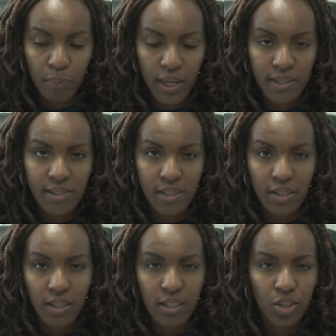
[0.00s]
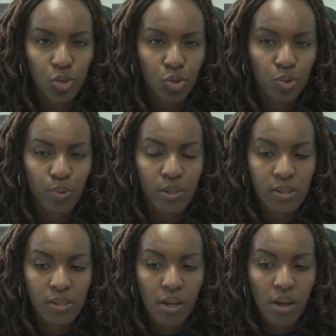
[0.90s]
plastic. The issue
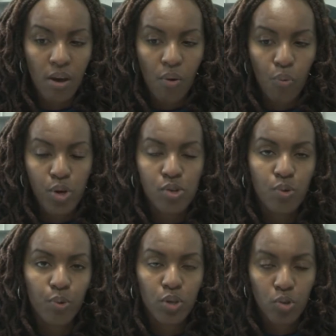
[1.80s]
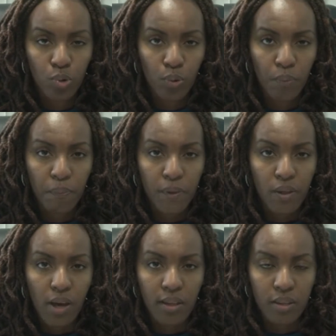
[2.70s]
is, what do we do
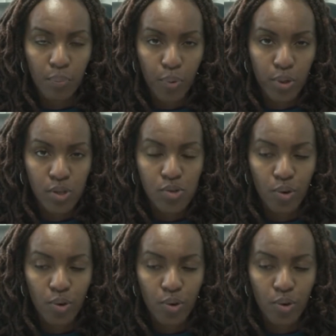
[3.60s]
at the point